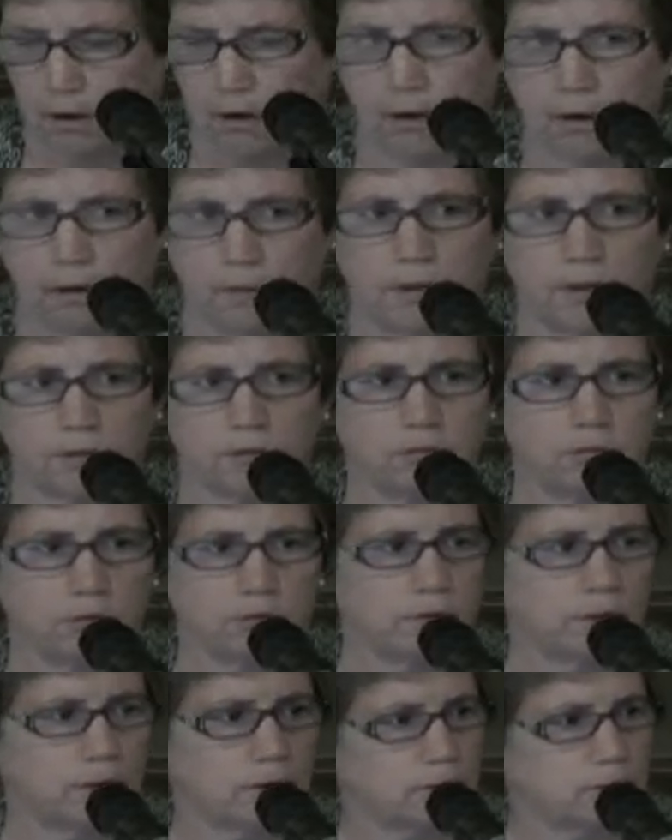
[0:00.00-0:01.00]
And so
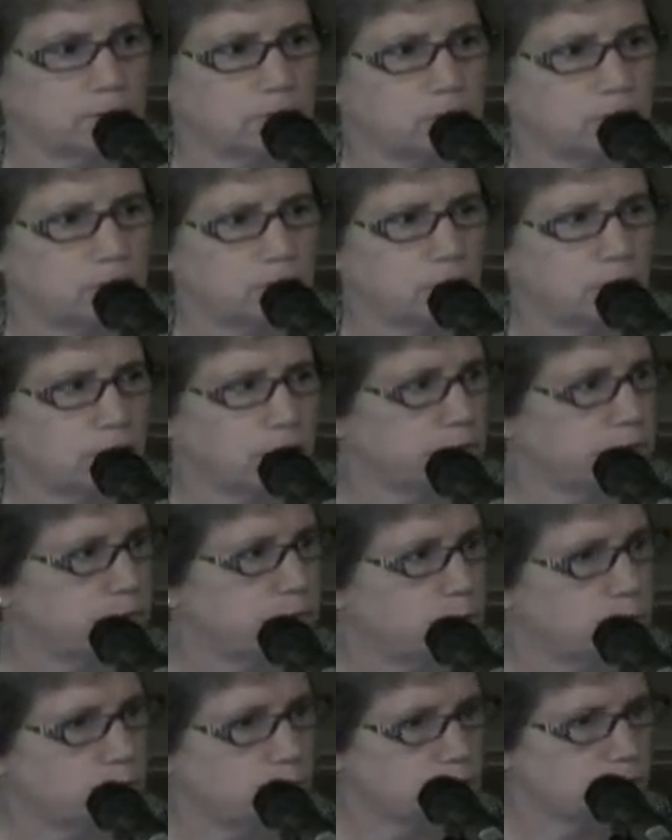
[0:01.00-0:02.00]
they'll turn a
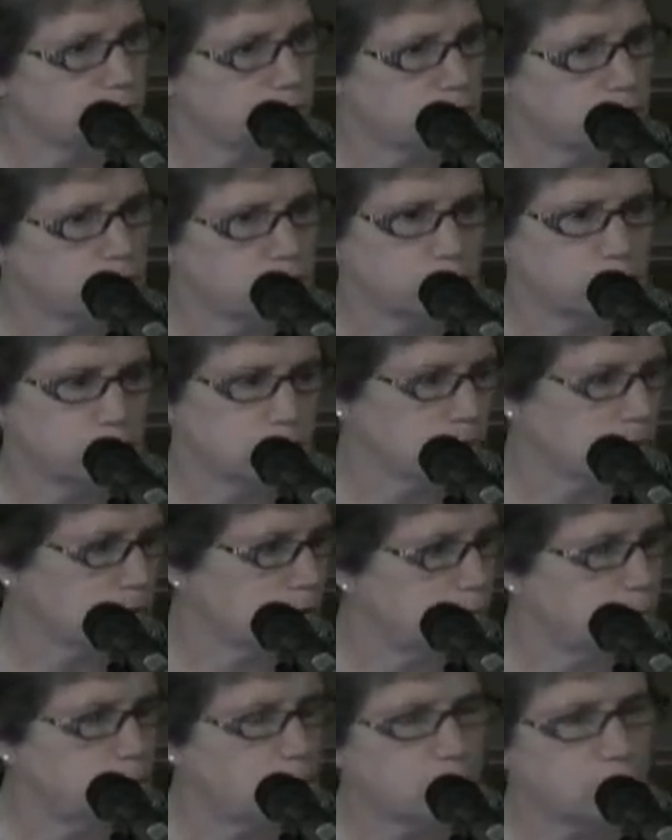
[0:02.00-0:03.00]
forest into
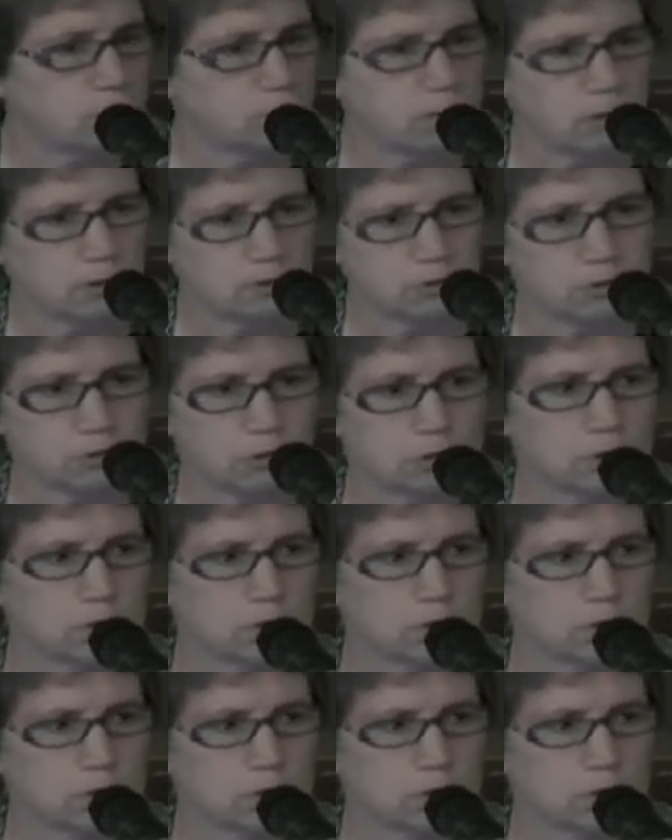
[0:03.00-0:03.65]
a monoculture